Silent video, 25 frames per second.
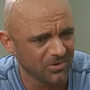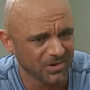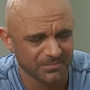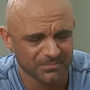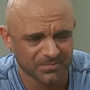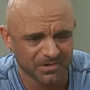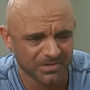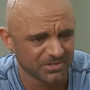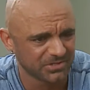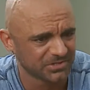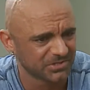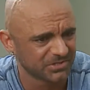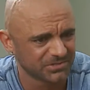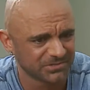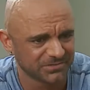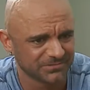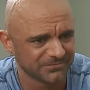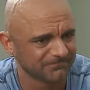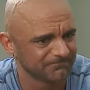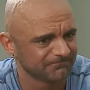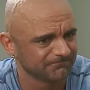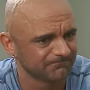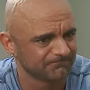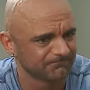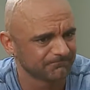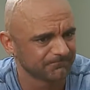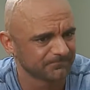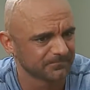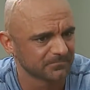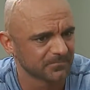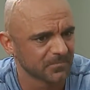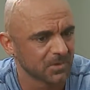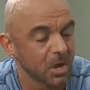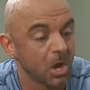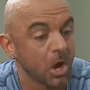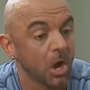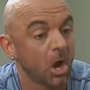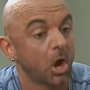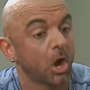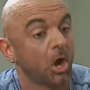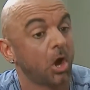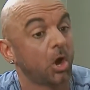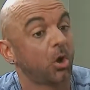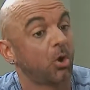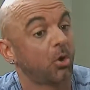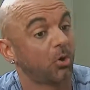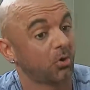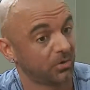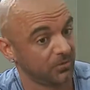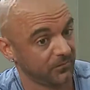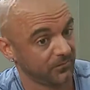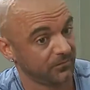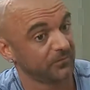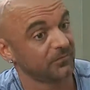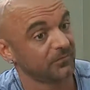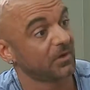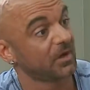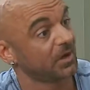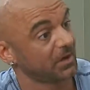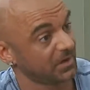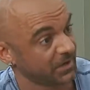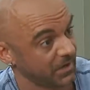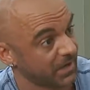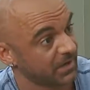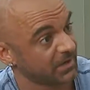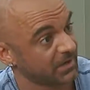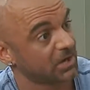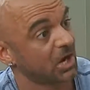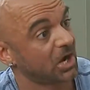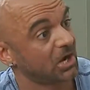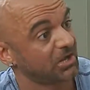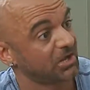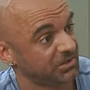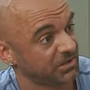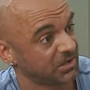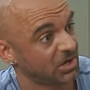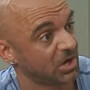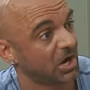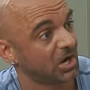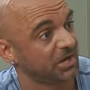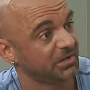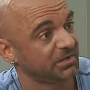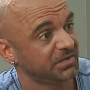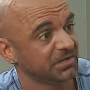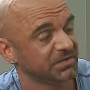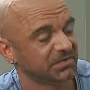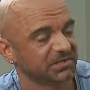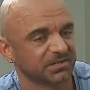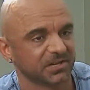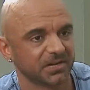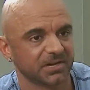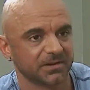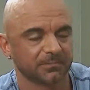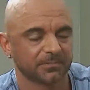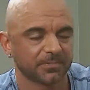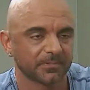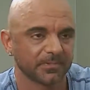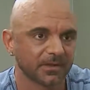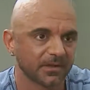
when you're in peak competition mode. At contest shape.